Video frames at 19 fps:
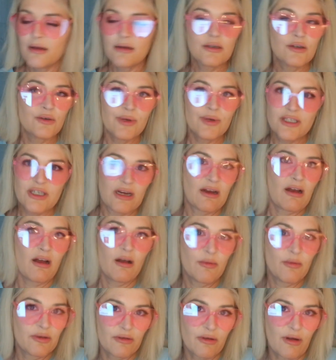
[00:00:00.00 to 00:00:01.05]
to which I
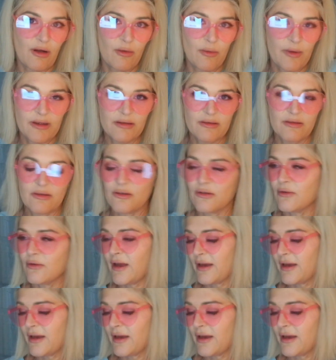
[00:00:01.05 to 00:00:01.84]
almost always do.